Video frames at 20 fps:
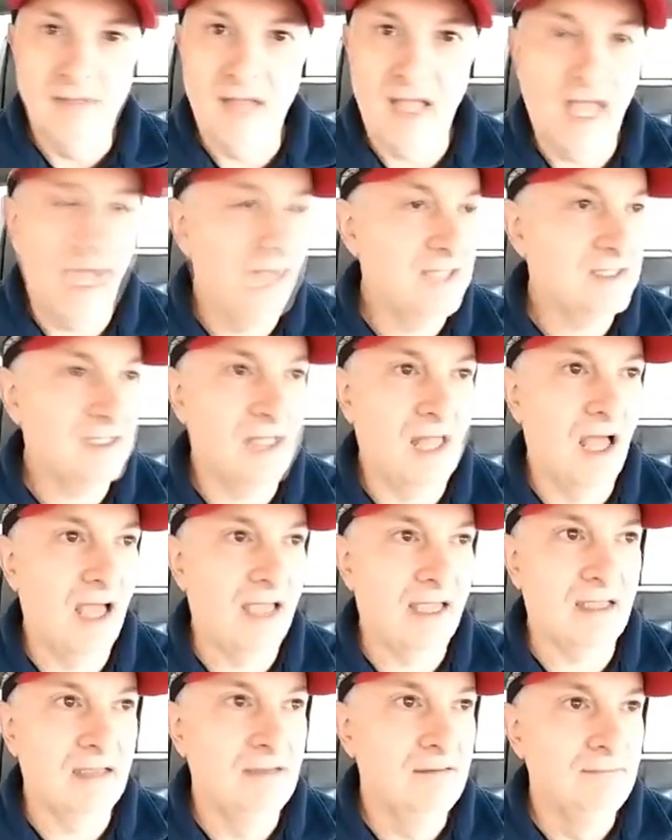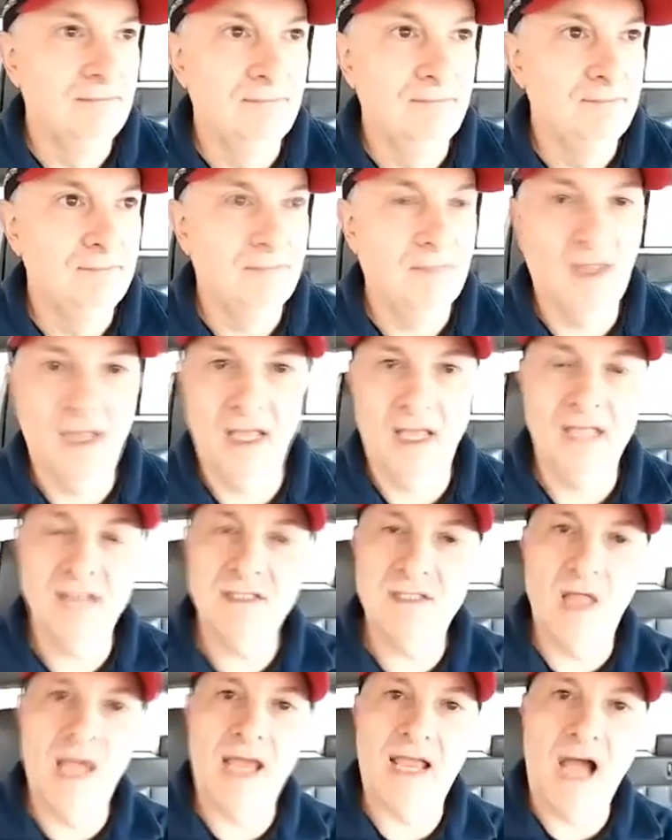it's like
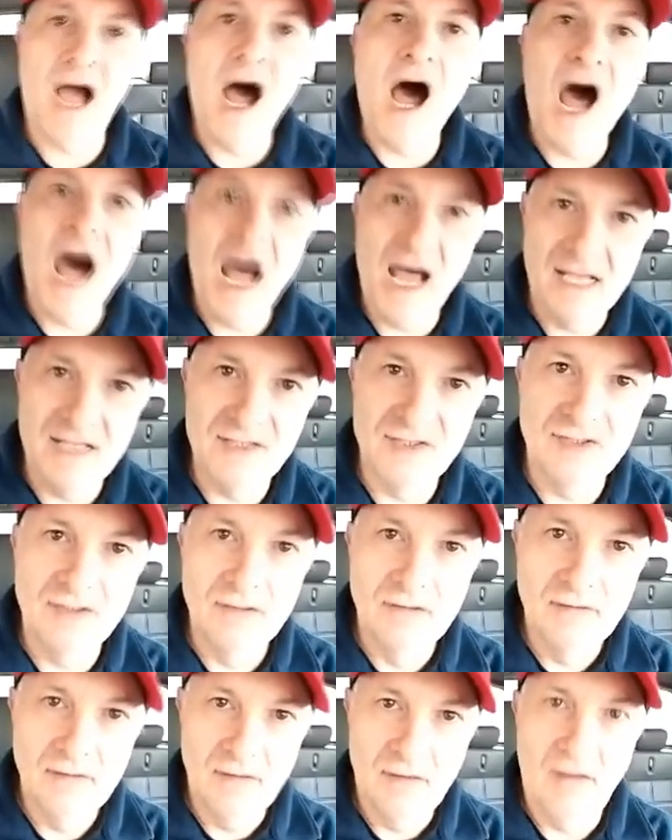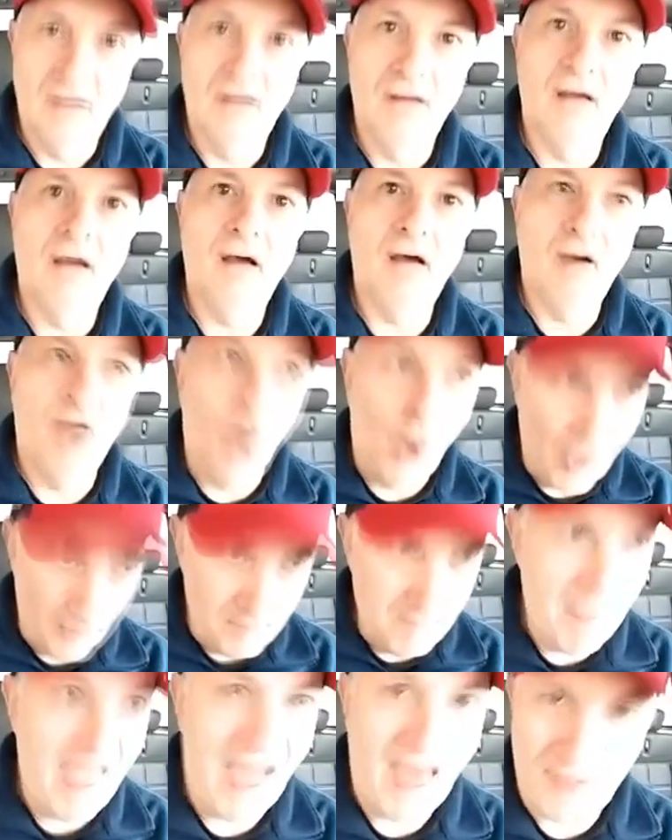Oz
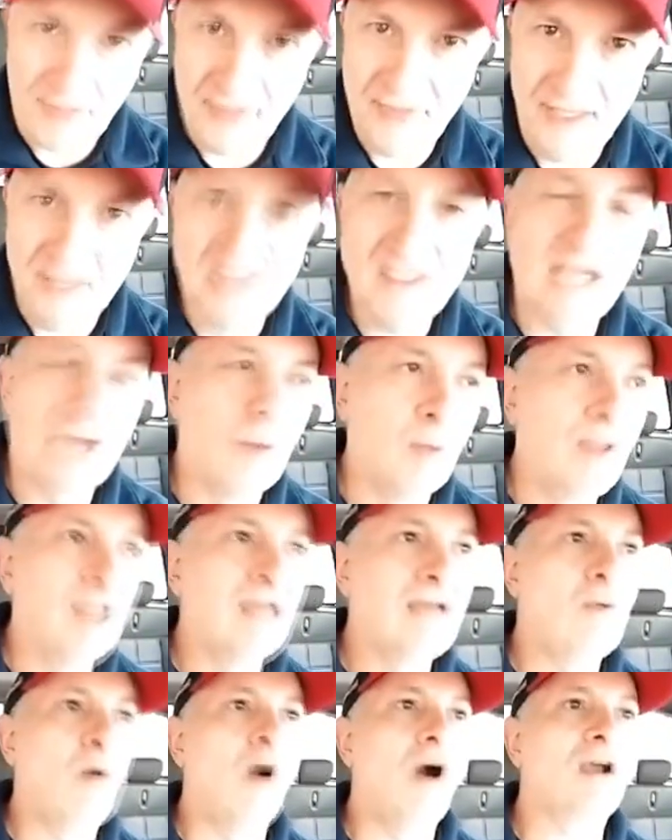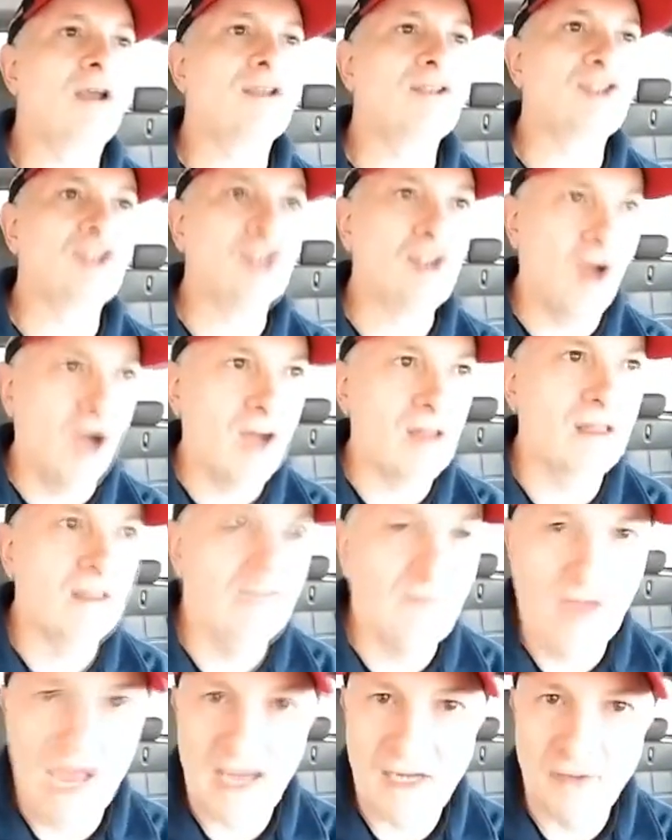on meth. It's like Willy Wonka's
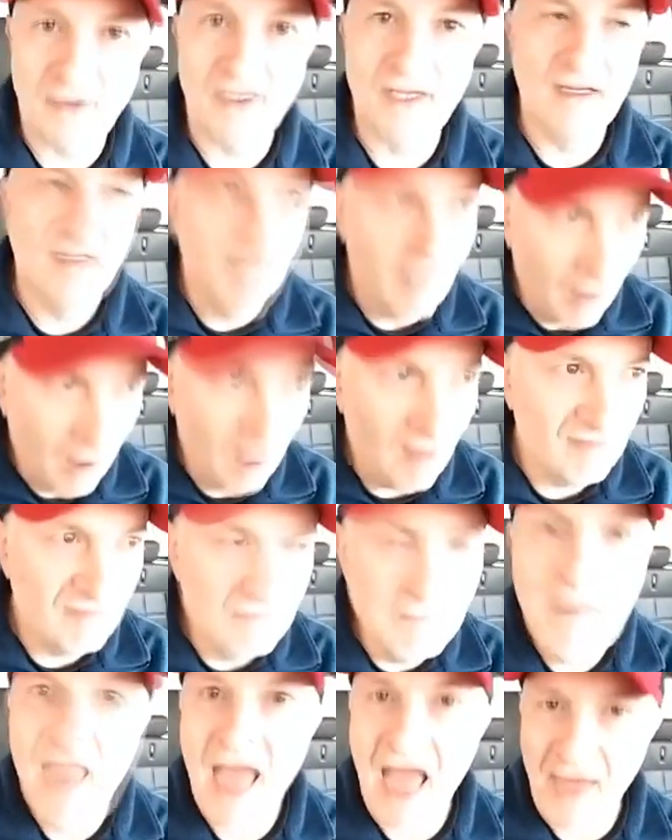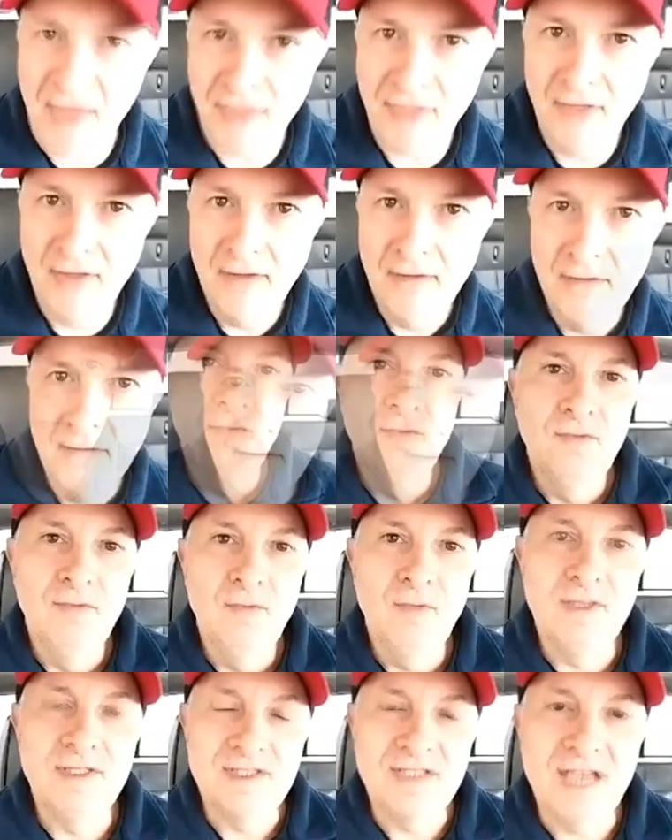chocolate factory of meth.
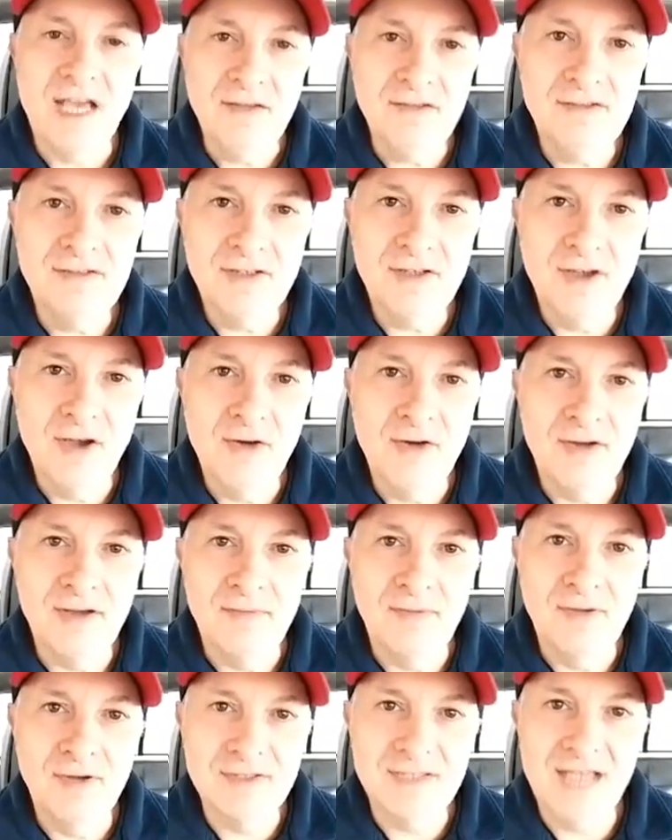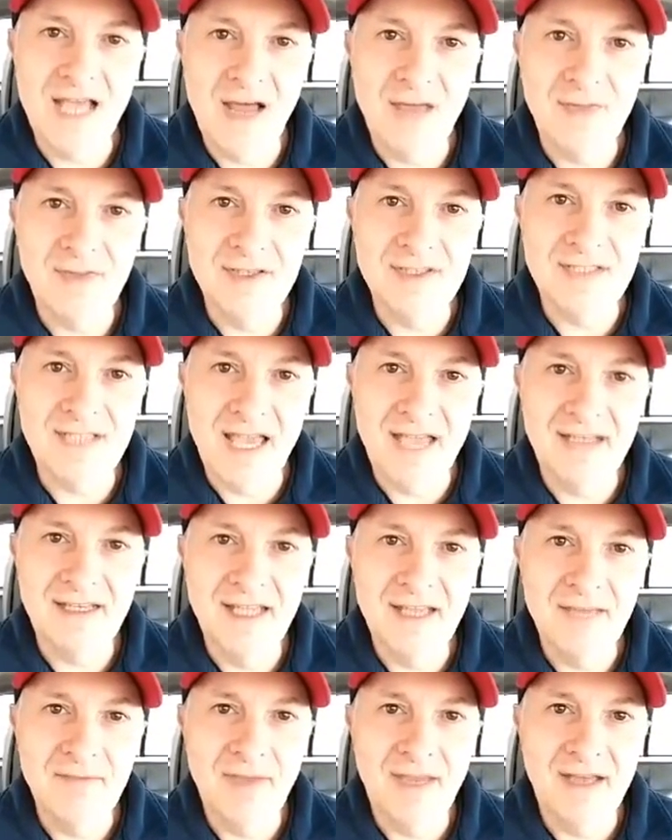When South Dakota puts out this ad
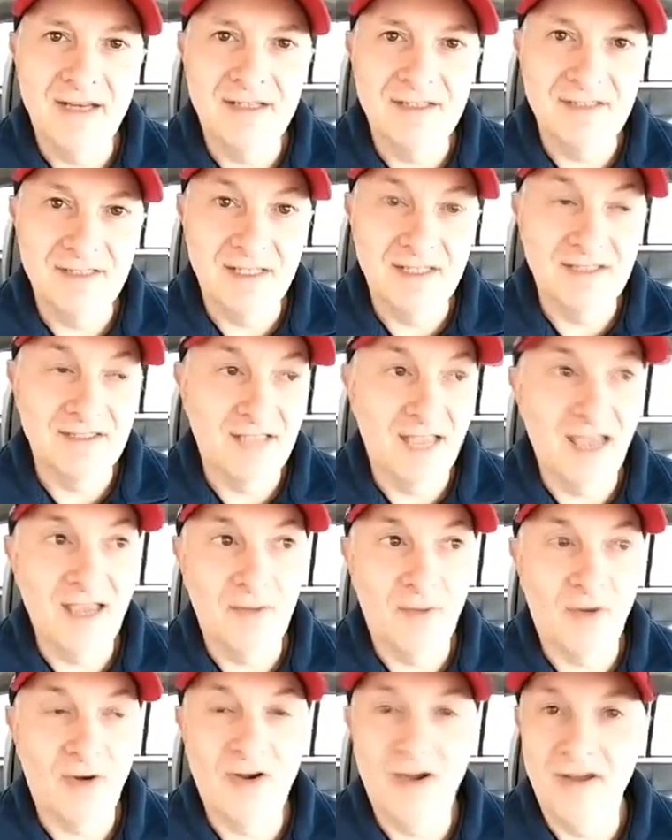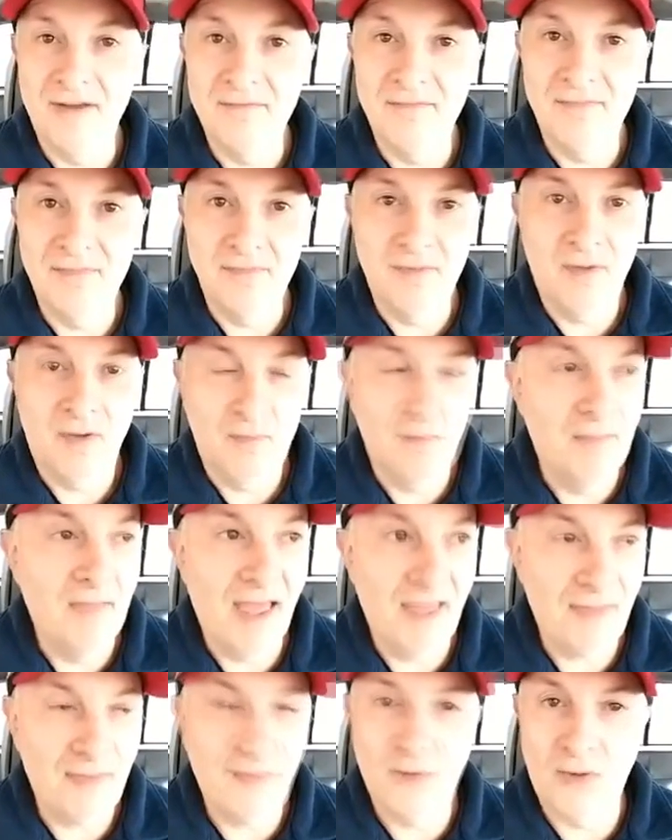campaign and says, hey, we're on
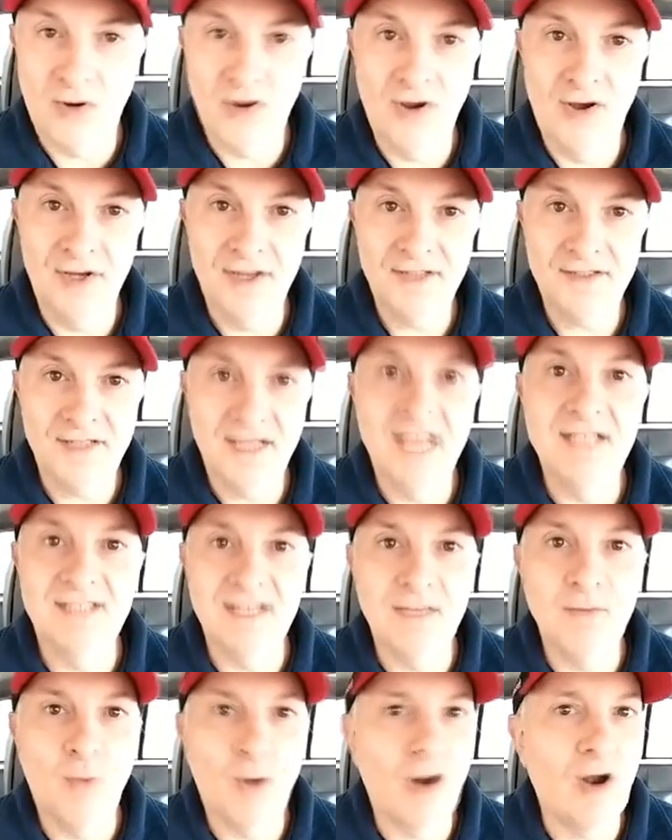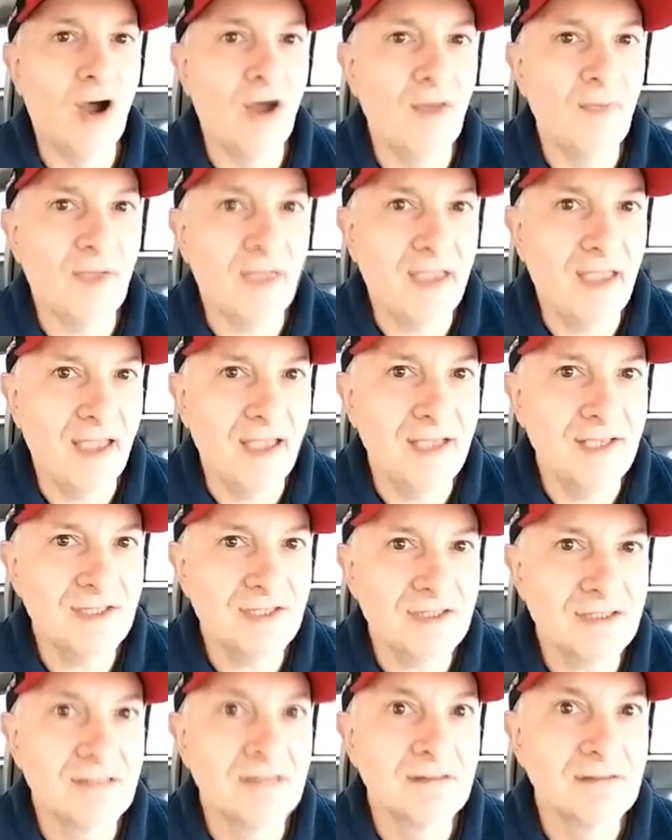meth, we're on it, as in we're on the
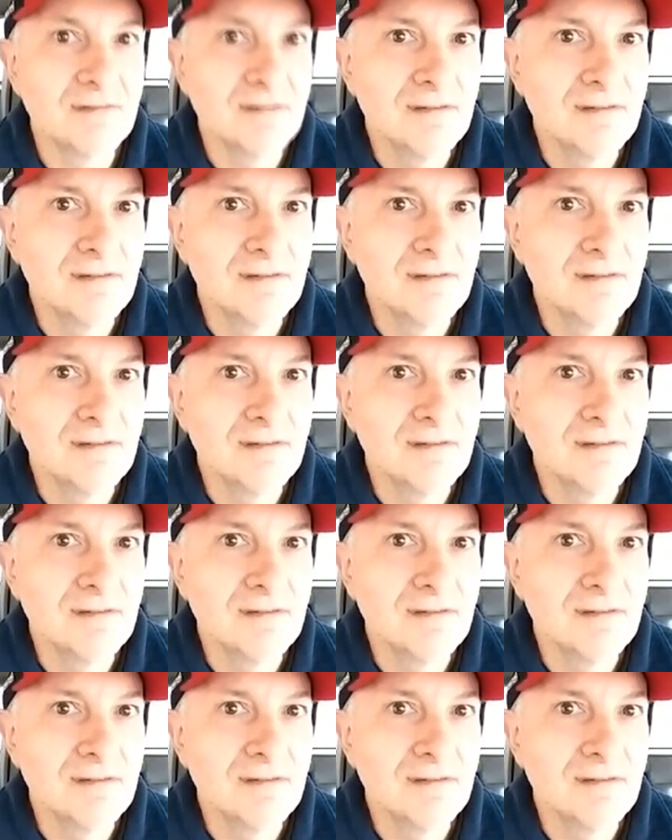case,